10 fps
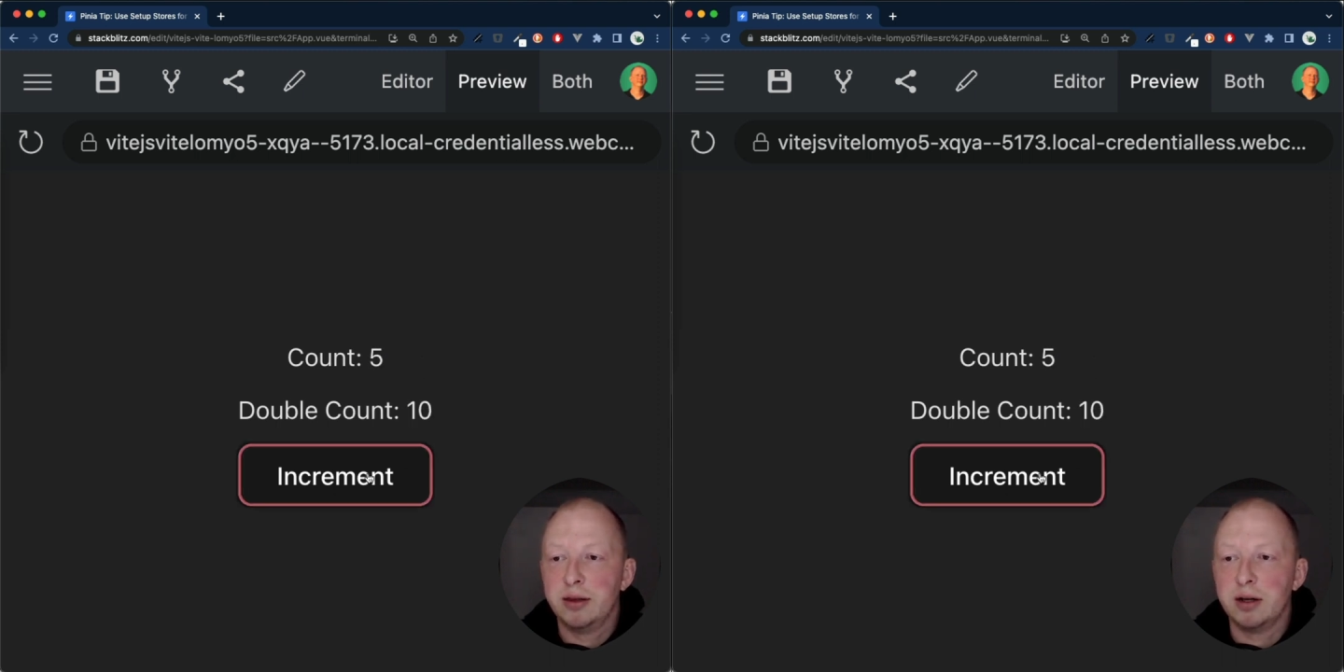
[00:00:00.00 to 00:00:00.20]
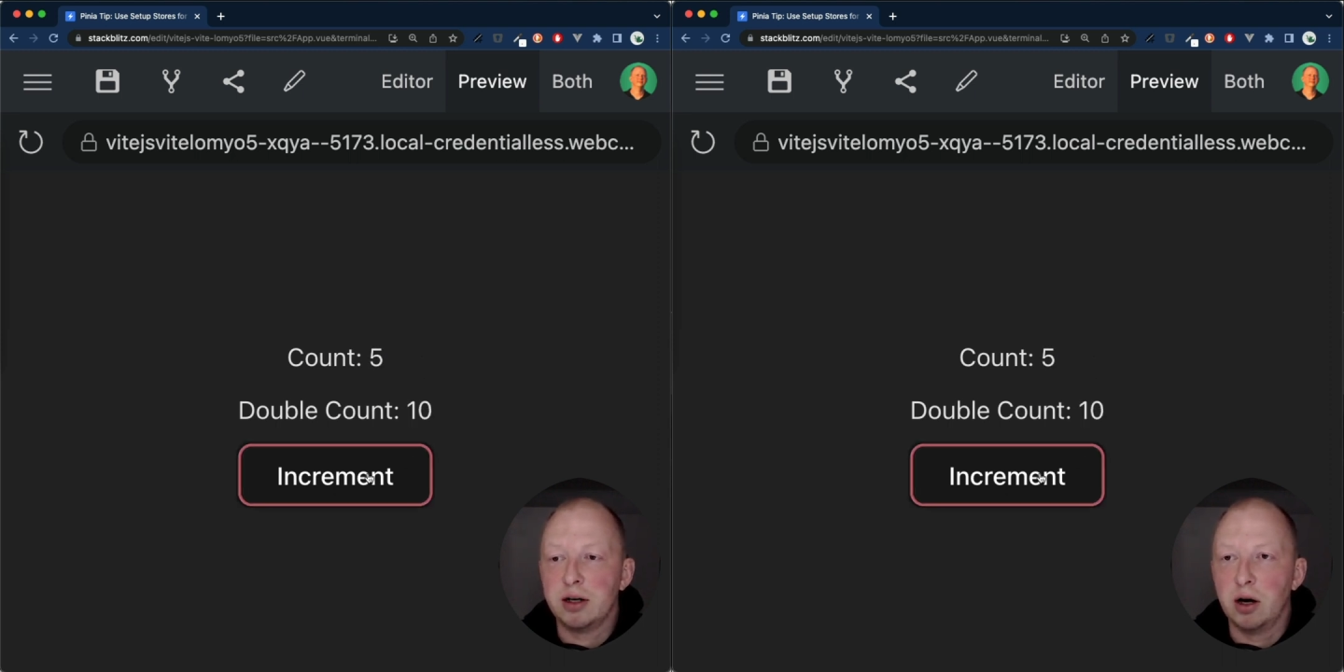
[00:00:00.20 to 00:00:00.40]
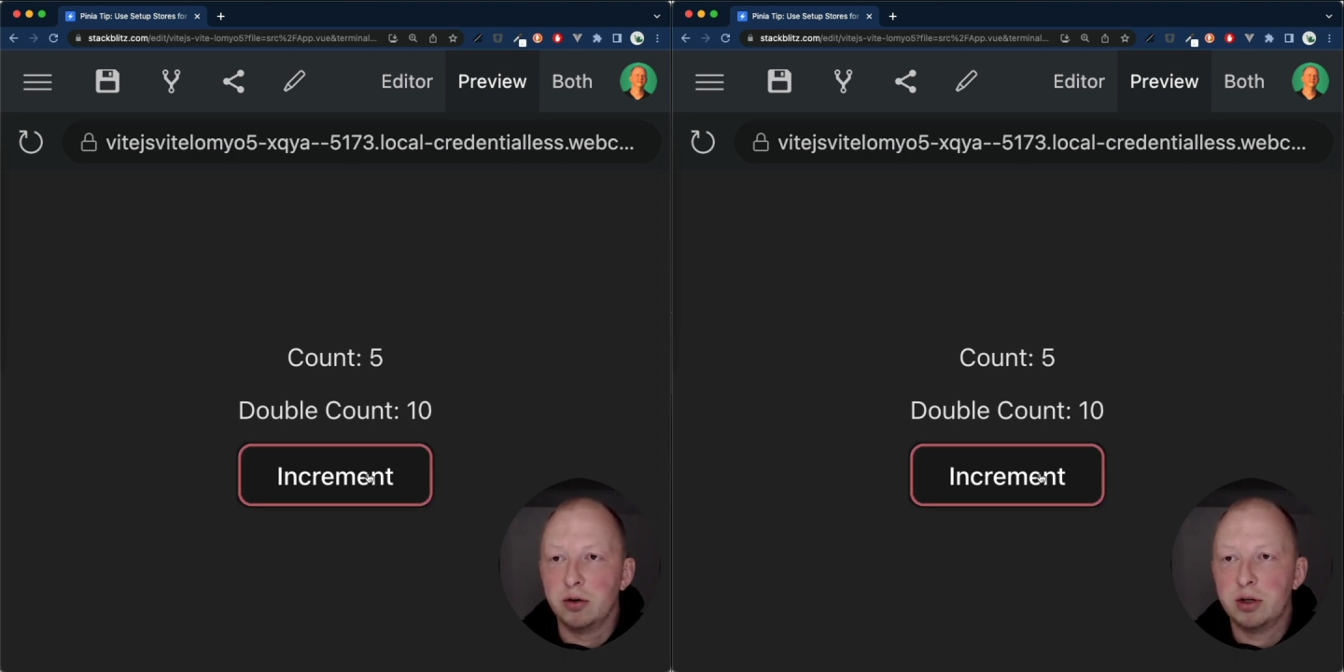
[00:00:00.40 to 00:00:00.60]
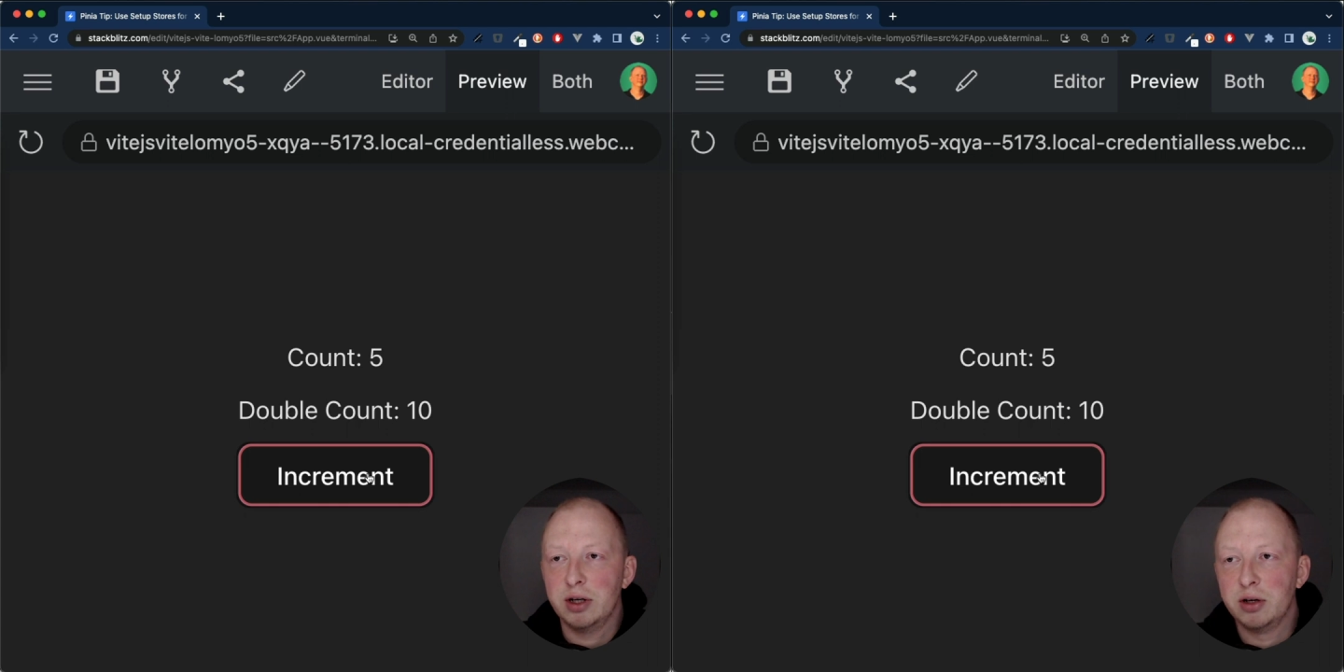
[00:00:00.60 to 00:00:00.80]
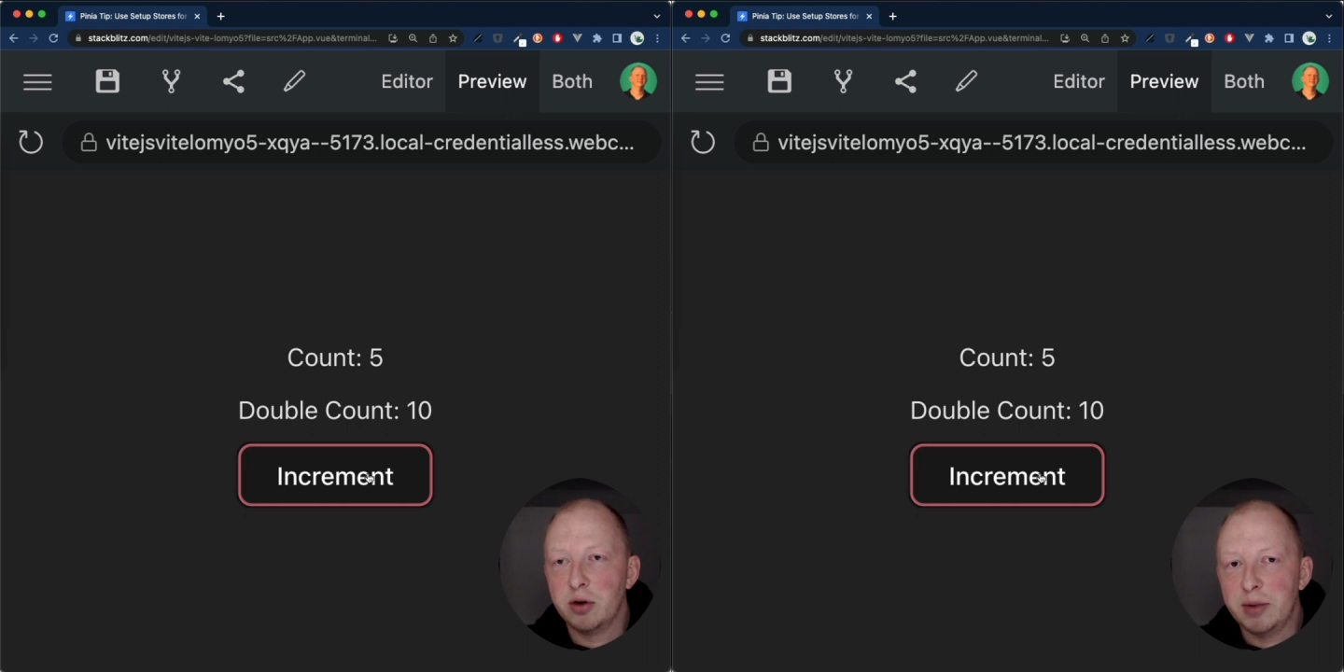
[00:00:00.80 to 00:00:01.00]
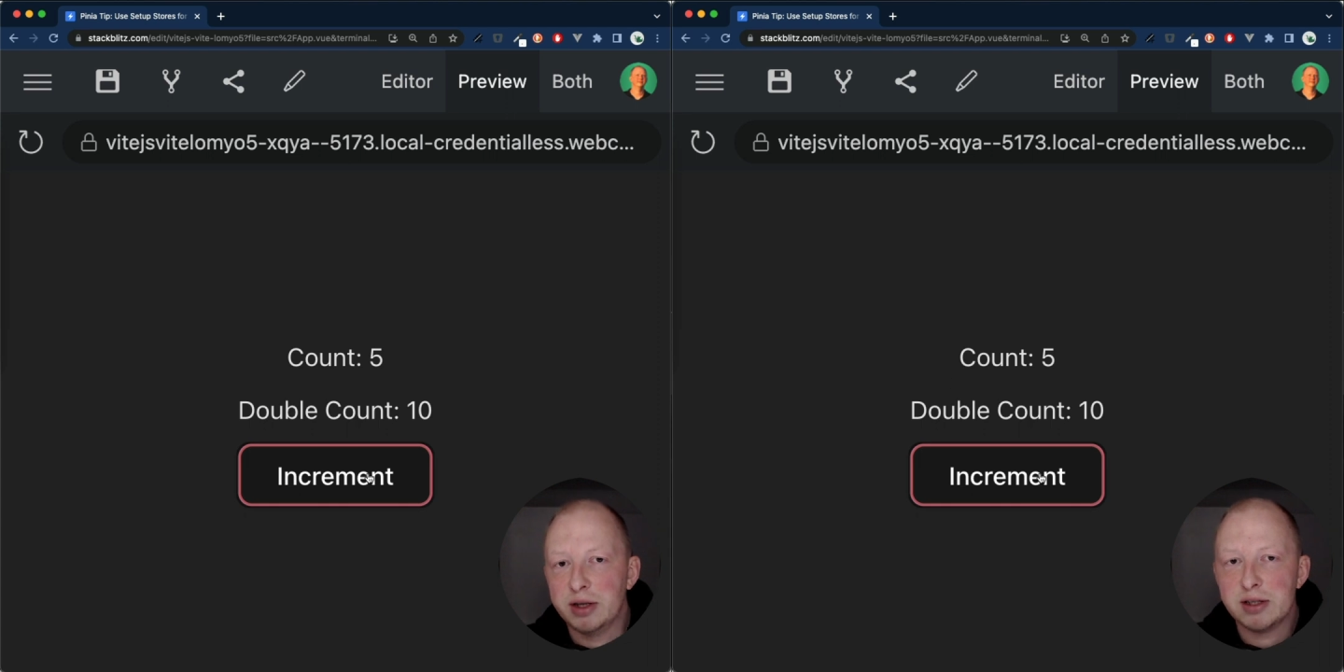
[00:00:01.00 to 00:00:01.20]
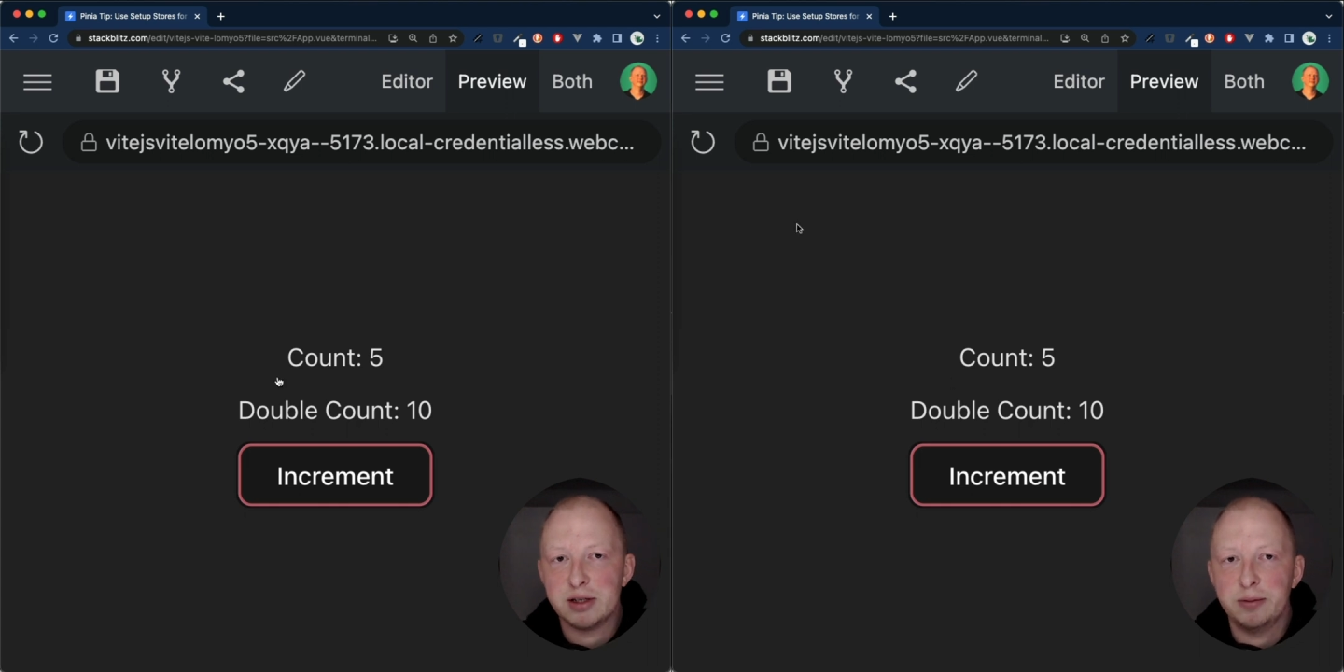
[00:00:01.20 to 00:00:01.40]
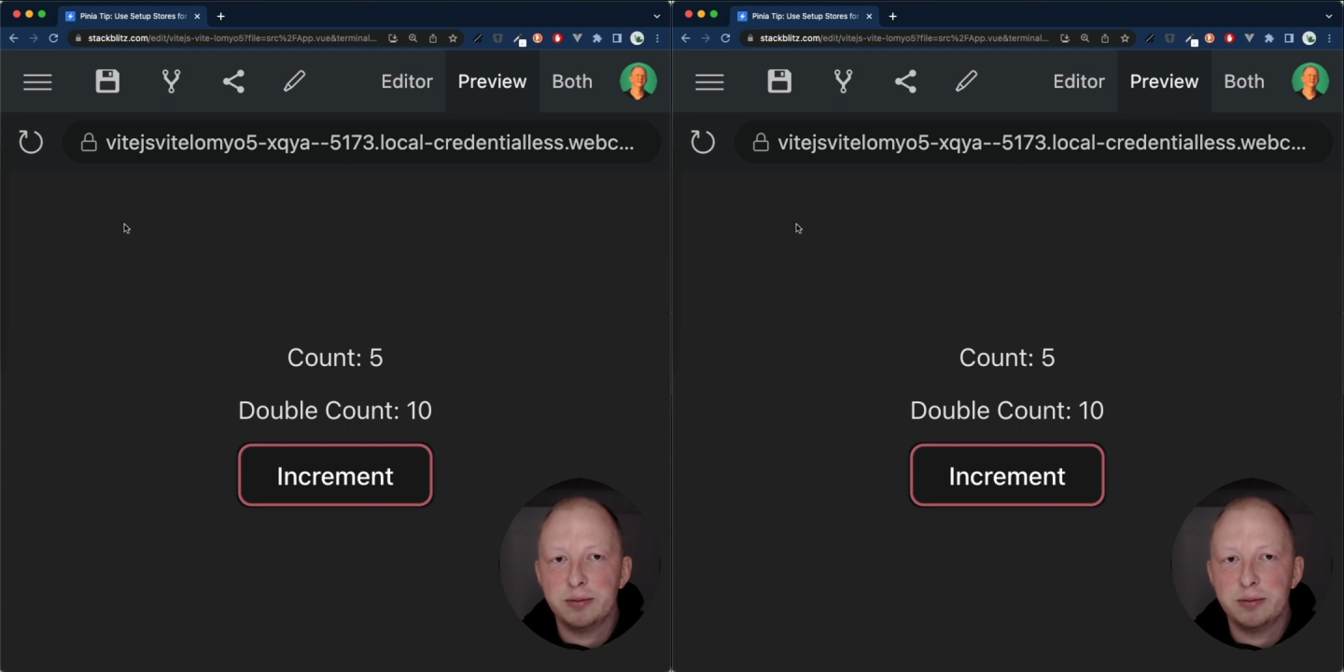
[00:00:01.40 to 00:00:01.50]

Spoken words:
the counter increments